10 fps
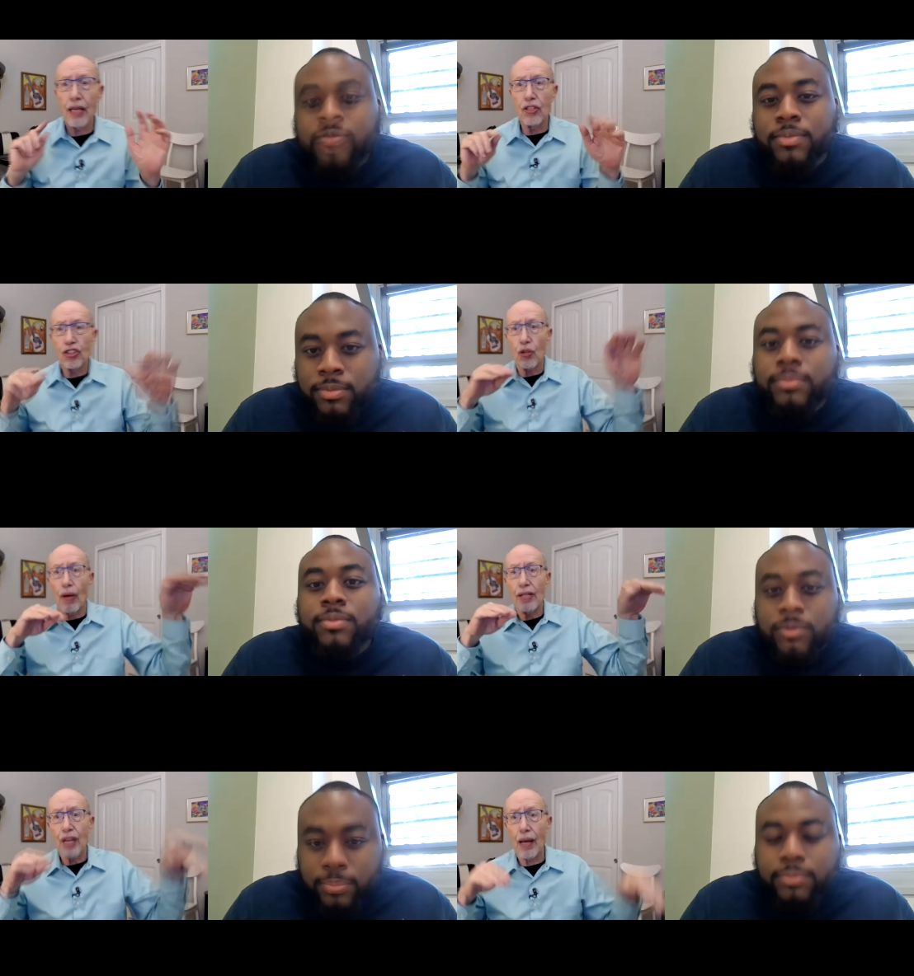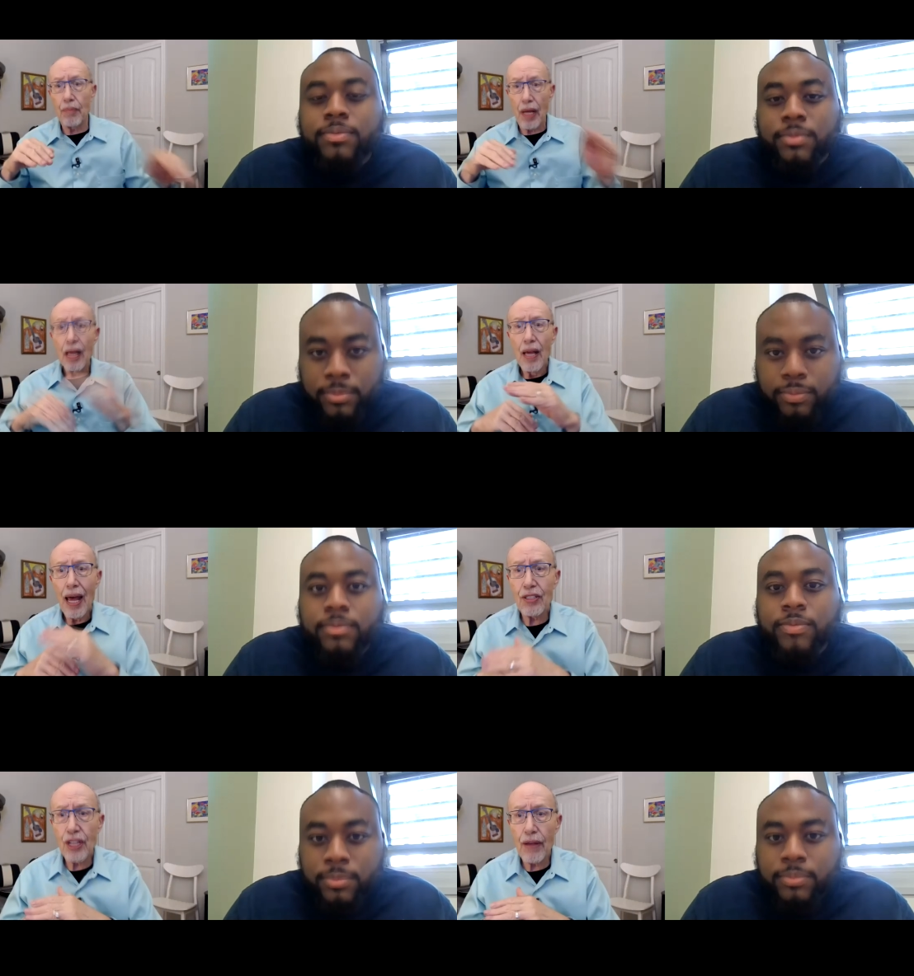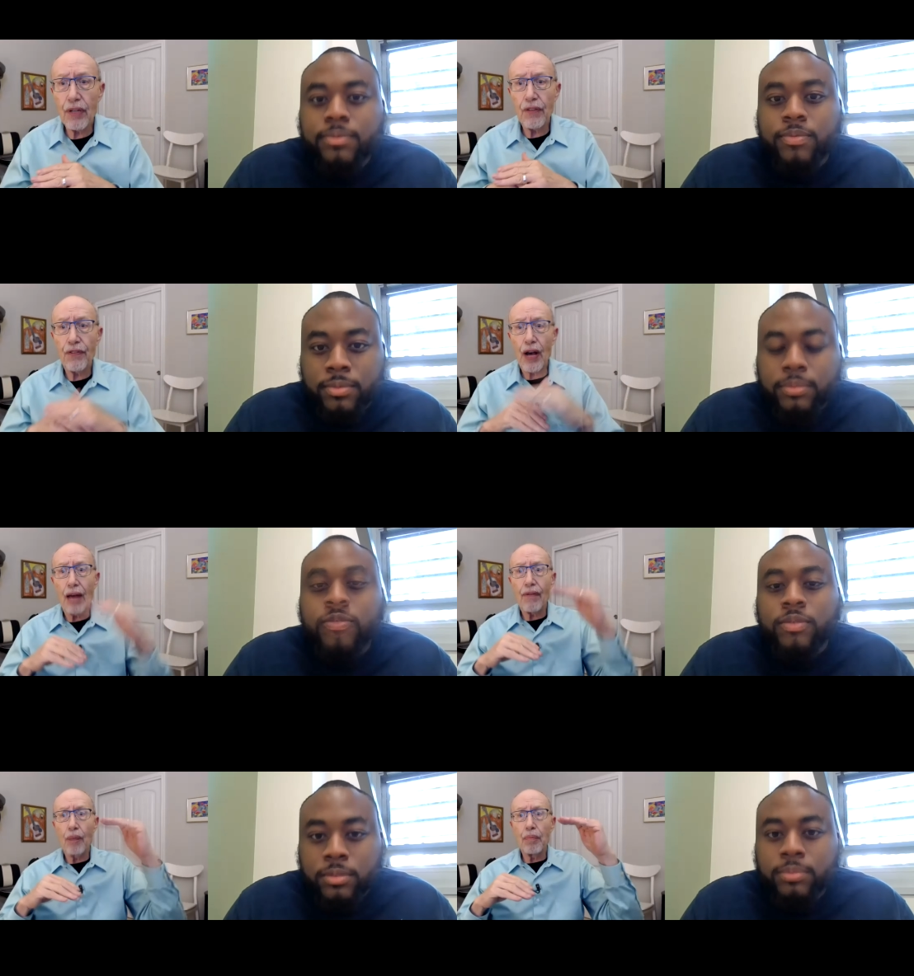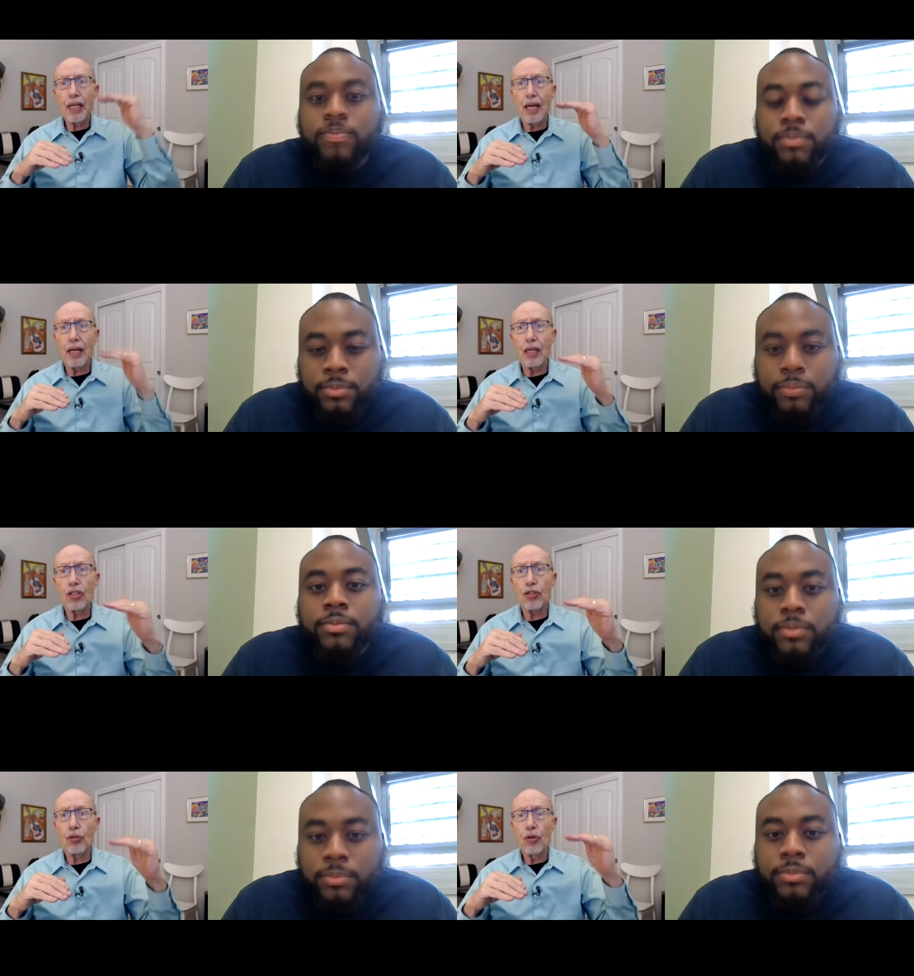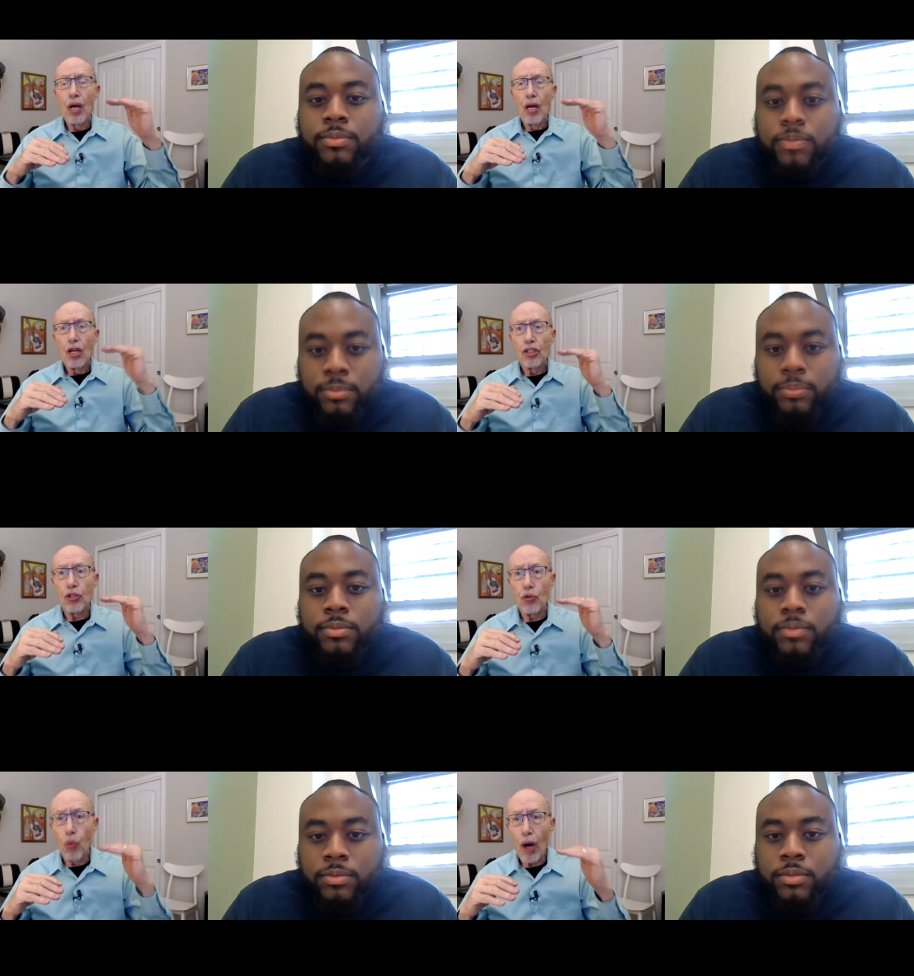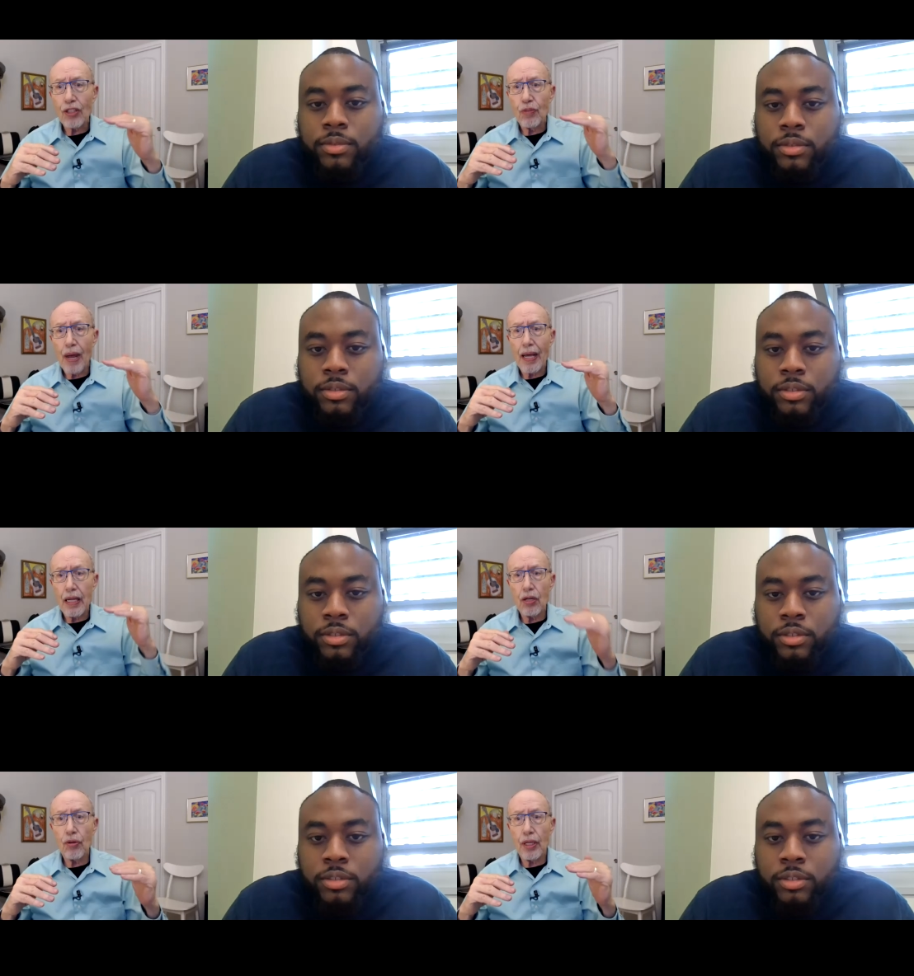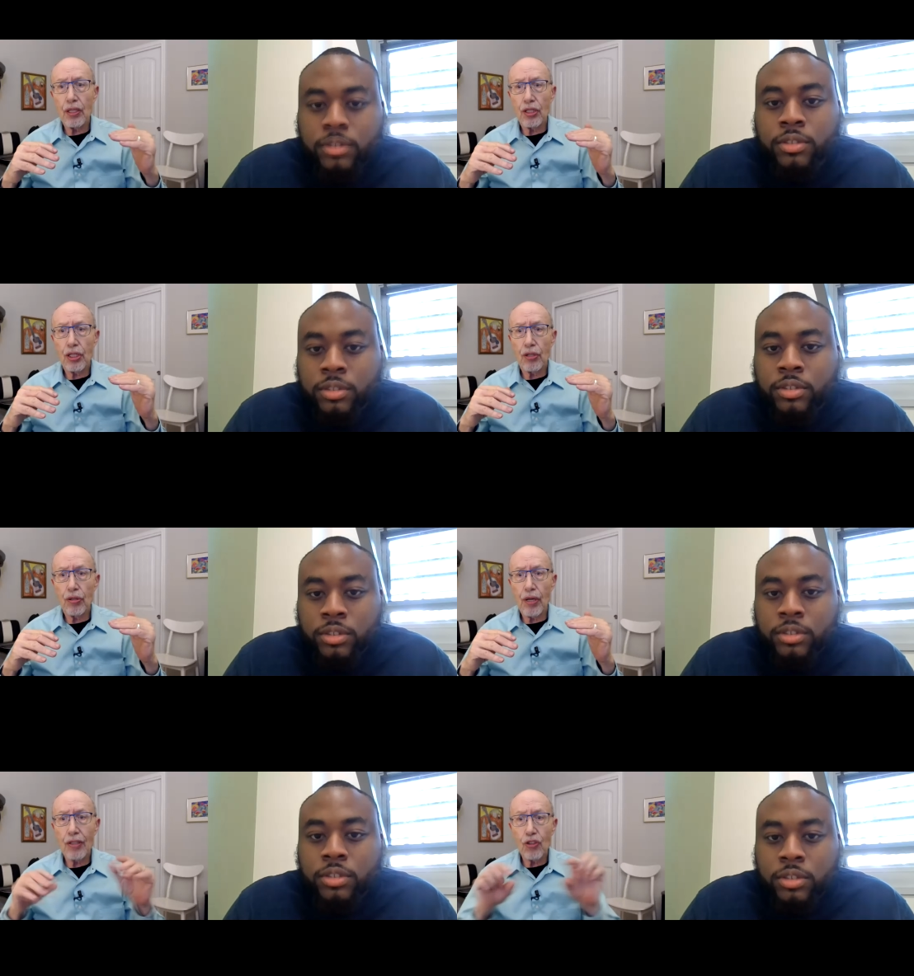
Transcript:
Speaker 1: aids. So as I'm at 75, I'm beginning to to watch my hearing deteriorate.